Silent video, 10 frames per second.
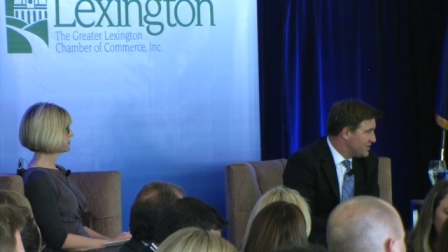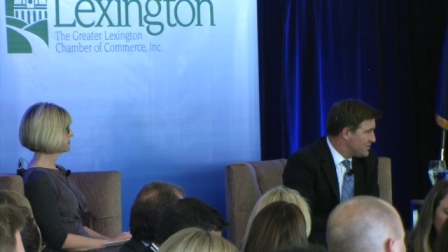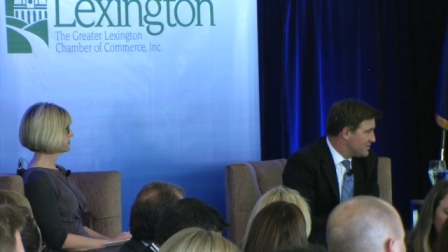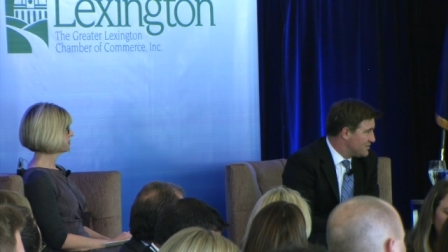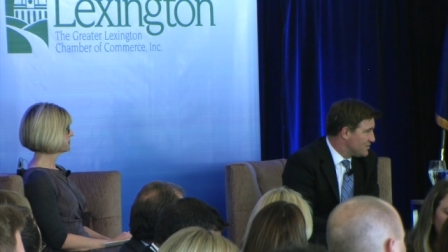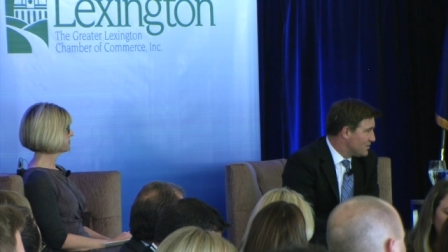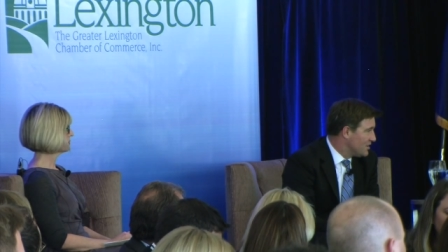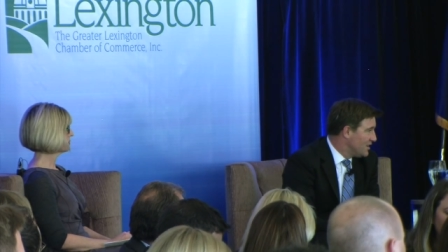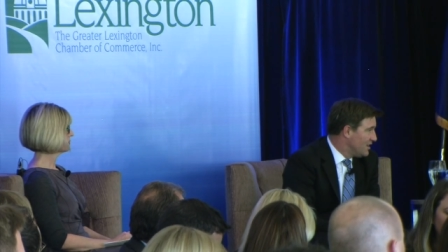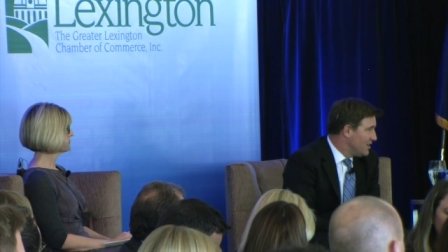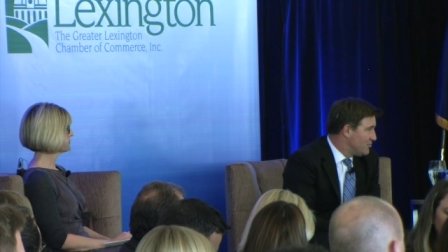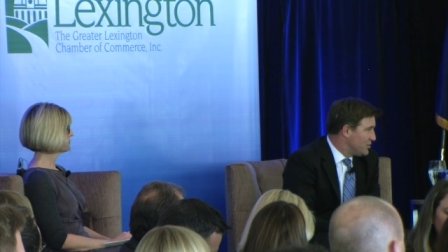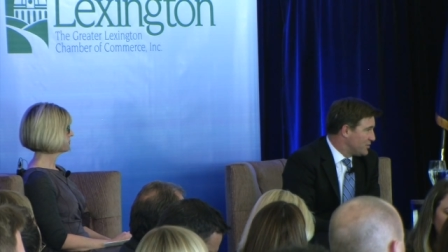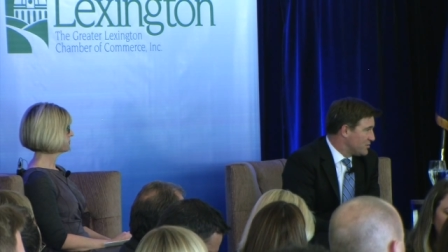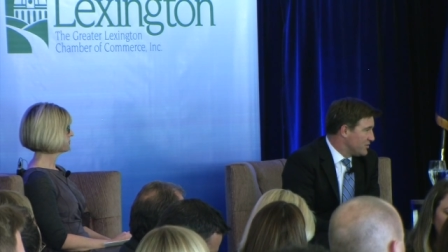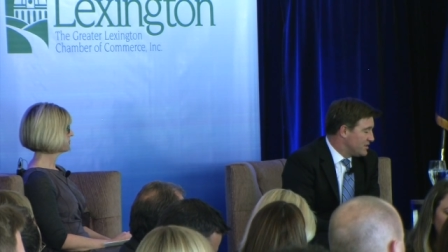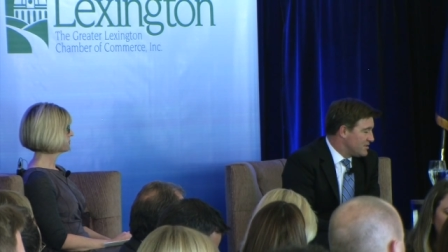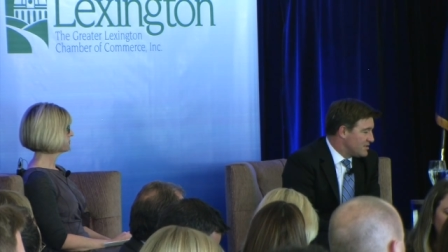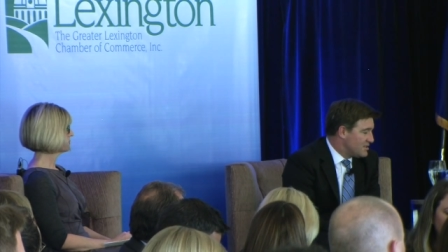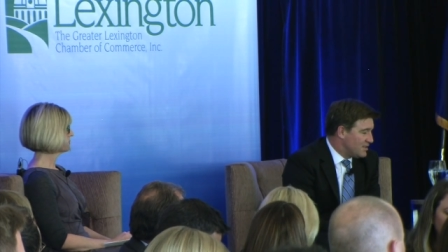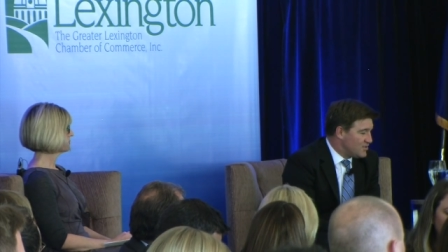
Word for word: reasons or political reasons.